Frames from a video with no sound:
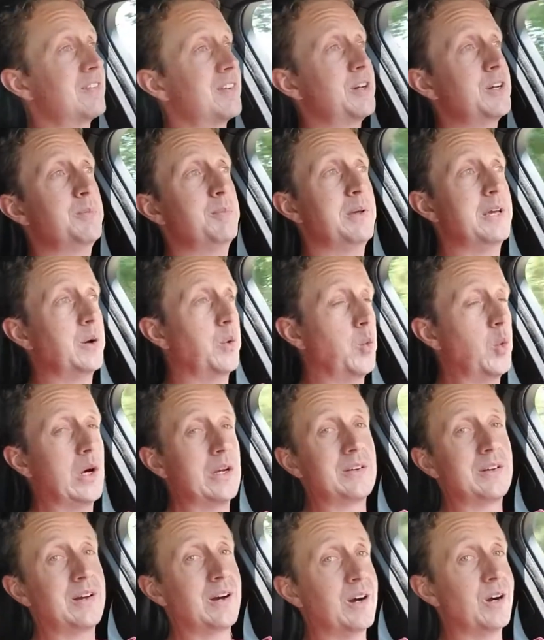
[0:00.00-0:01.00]
could be a
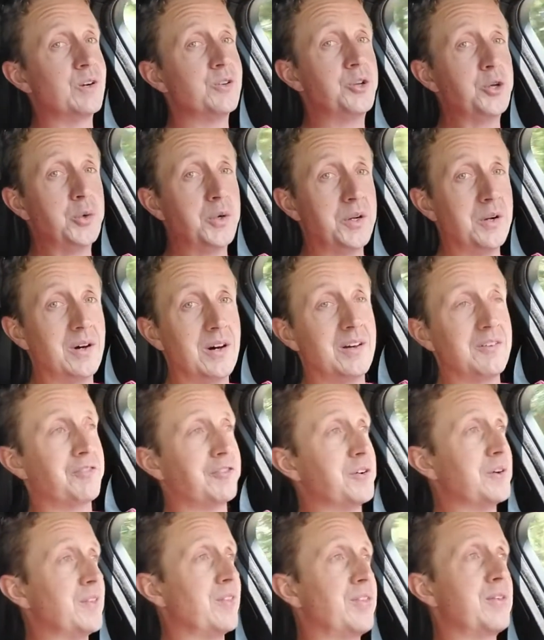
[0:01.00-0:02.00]
one-car do-it-all
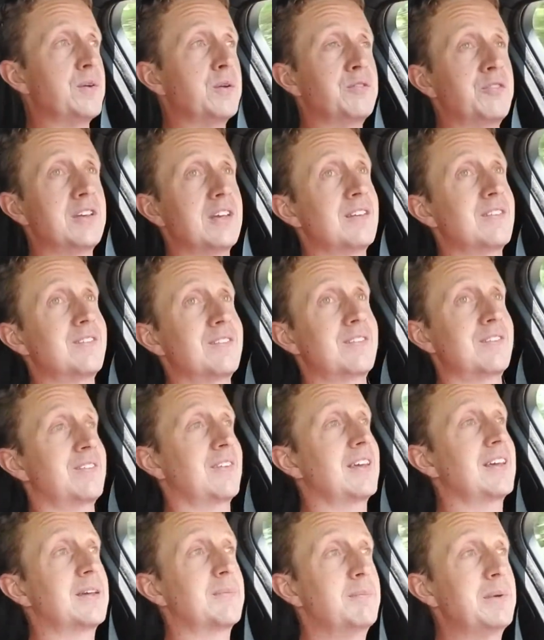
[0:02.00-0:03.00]
for enthusiasts
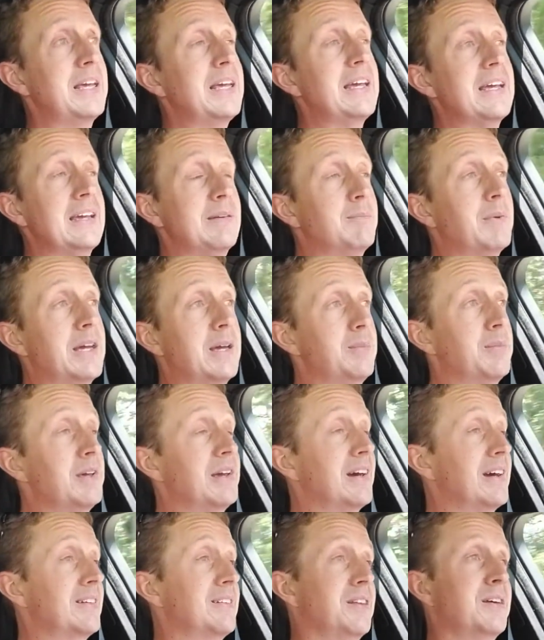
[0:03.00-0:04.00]
like me, maybe.
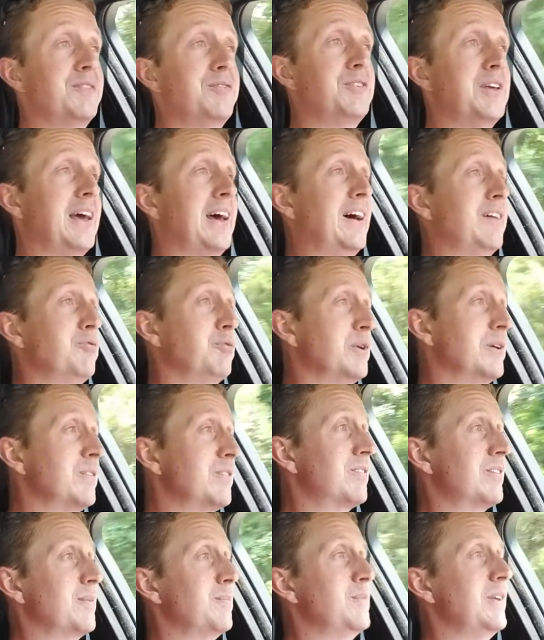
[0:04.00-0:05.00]
I'd love to have one
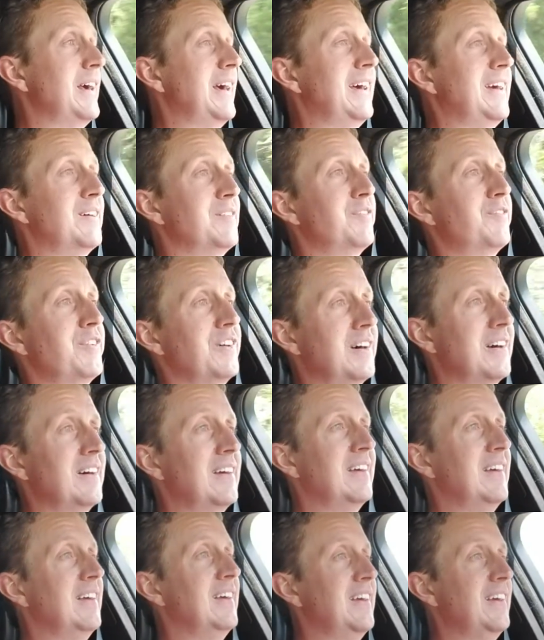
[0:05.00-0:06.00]
someday if
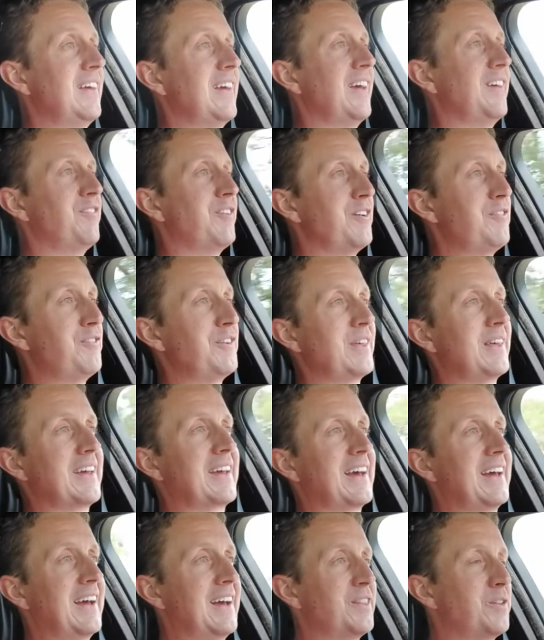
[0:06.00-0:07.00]
I feel like
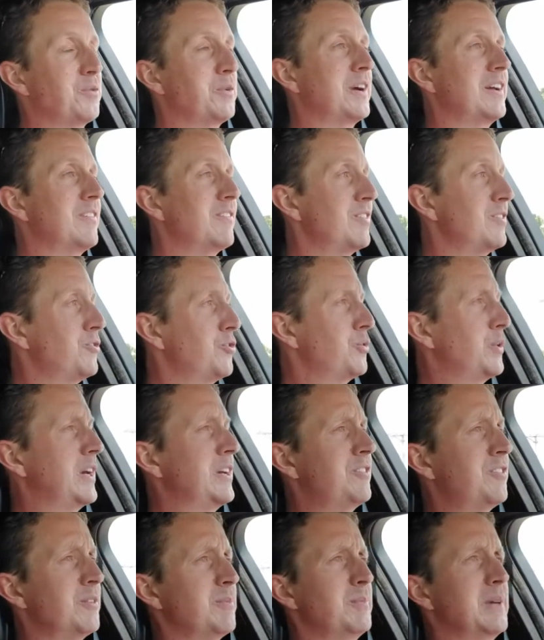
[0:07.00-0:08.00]
I had the right
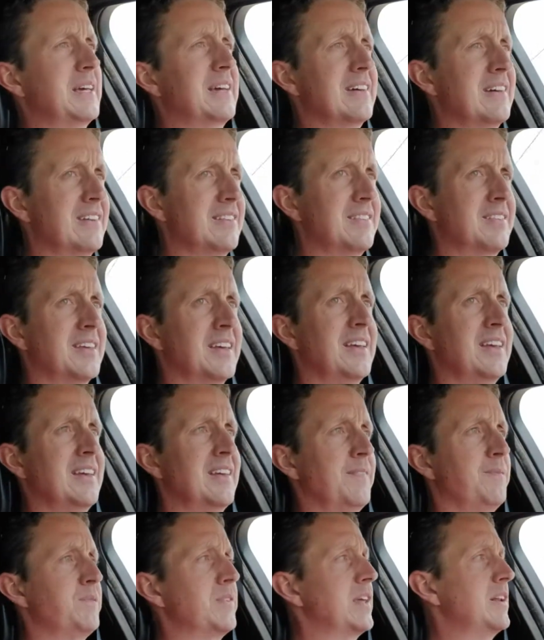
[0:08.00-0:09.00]
situation, because
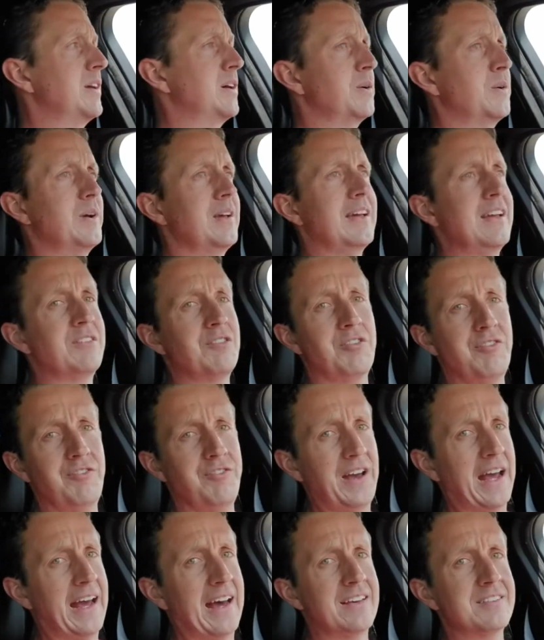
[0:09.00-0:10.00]
it's
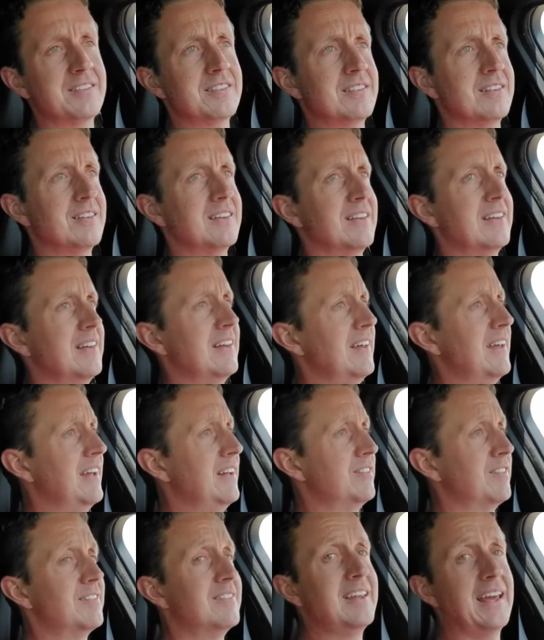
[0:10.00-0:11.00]
fast,
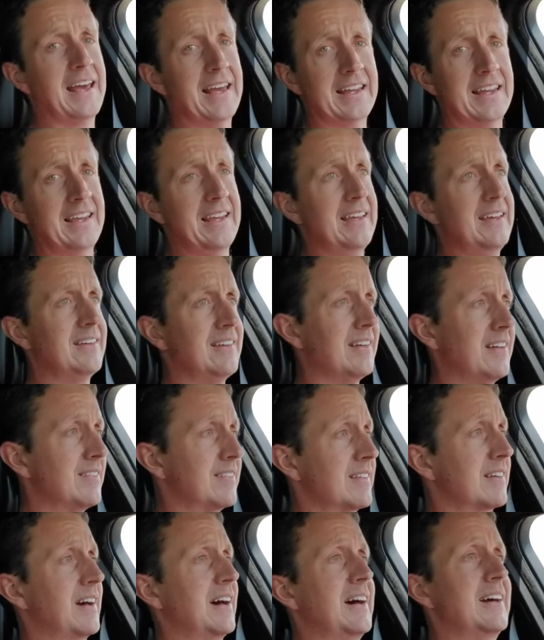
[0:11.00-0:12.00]
it's techy,
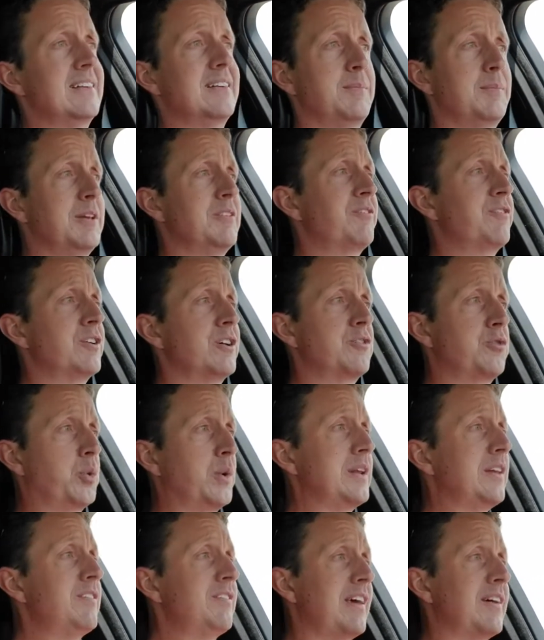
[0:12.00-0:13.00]
it's got, for a
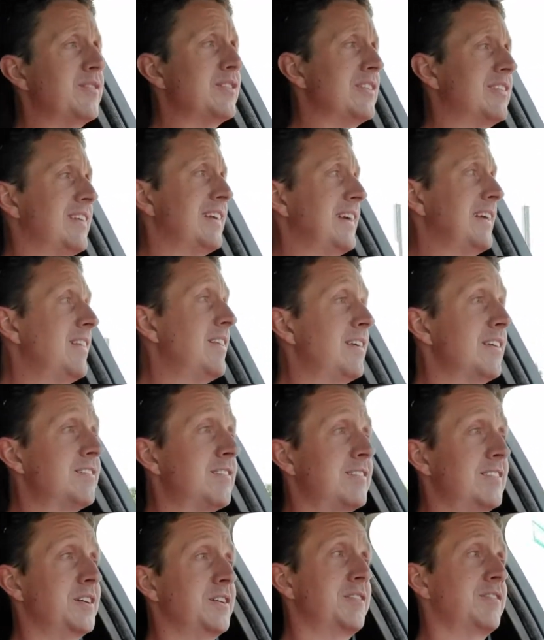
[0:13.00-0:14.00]
2017, this
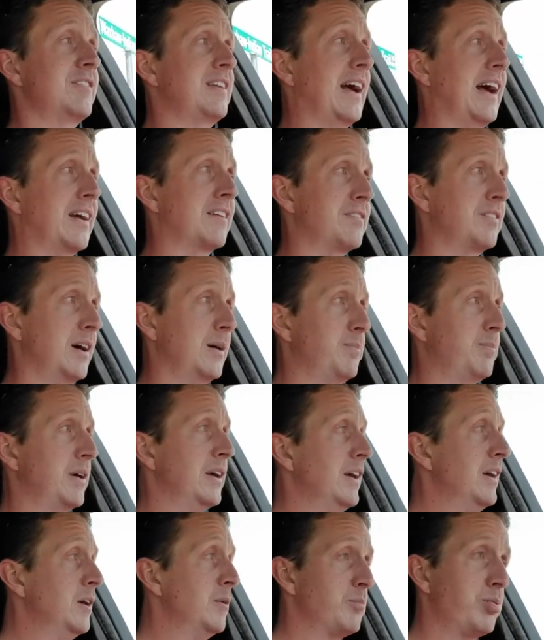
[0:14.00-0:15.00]
still stacks up
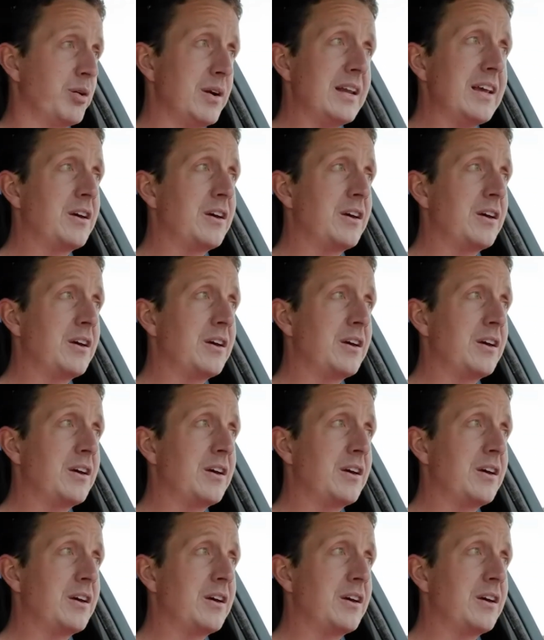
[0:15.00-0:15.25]
pretty